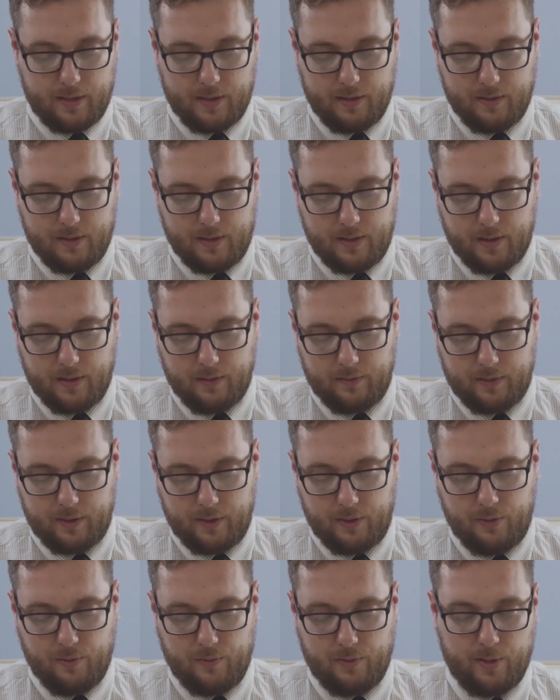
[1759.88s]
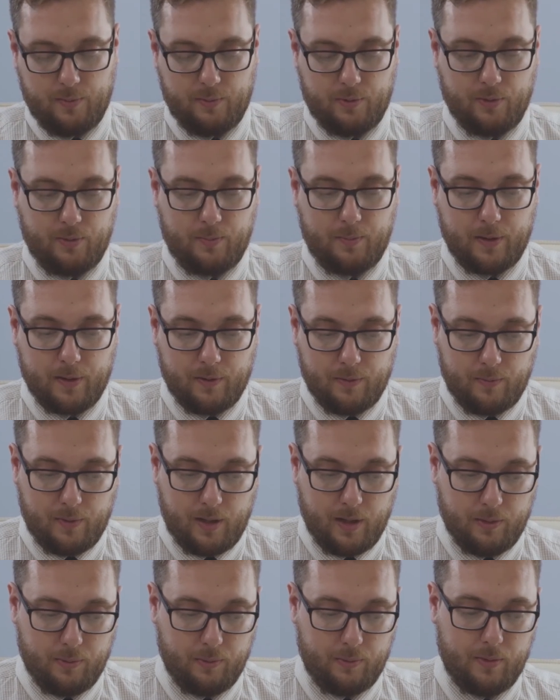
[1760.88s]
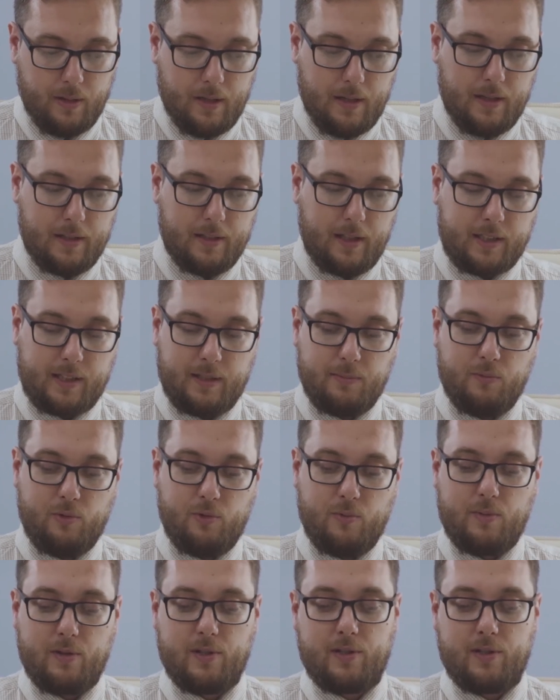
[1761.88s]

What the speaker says: was born in 1801.